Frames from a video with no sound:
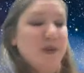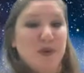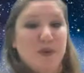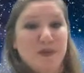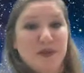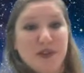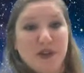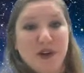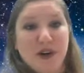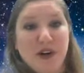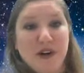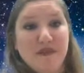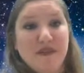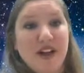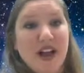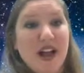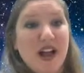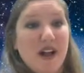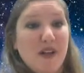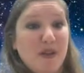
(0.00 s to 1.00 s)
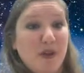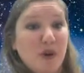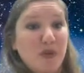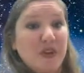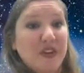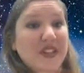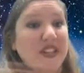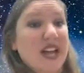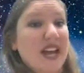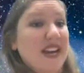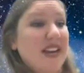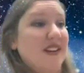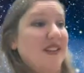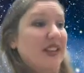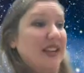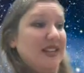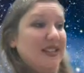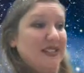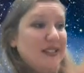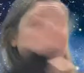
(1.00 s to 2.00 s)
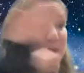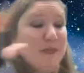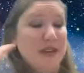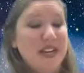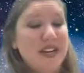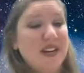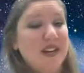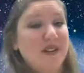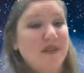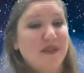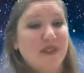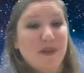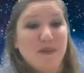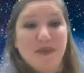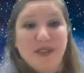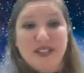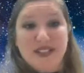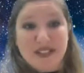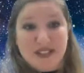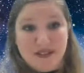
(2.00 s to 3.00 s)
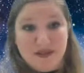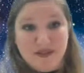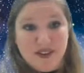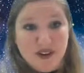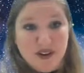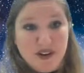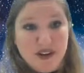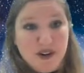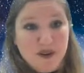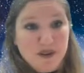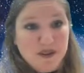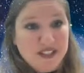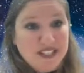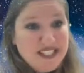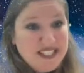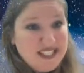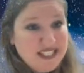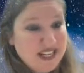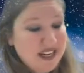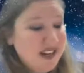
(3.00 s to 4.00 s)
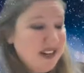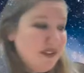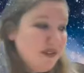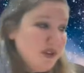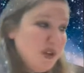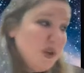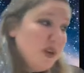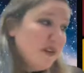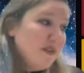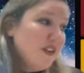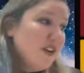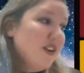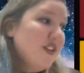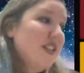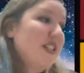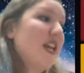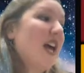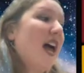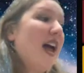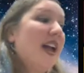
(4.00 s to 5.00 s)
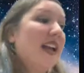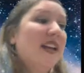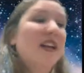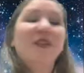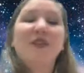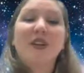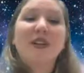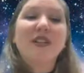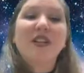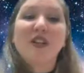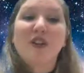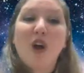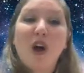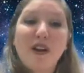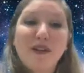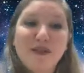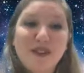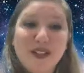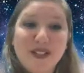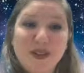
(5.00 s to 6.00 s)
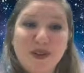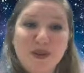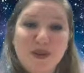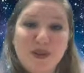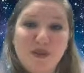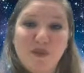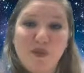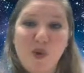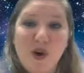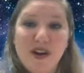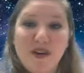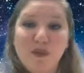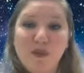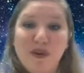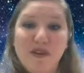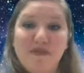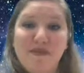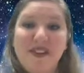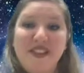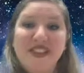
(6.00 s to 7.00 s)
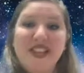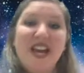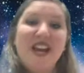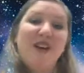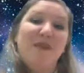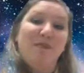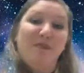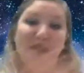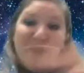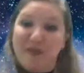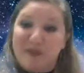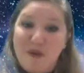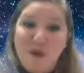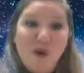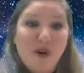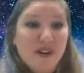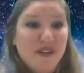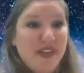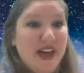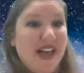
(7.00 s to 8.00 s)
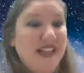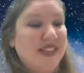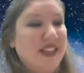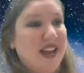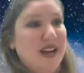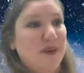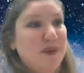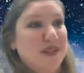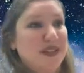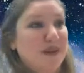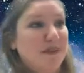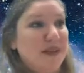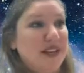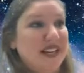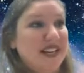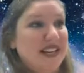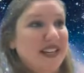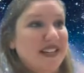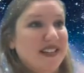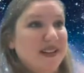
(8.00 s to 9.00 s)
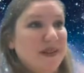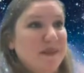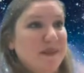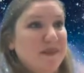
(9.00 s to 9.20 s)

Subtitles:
to observe, though the light that is emitted from this very early state of the universe gives us a lot of clues of what it would have been like before that light was emitted.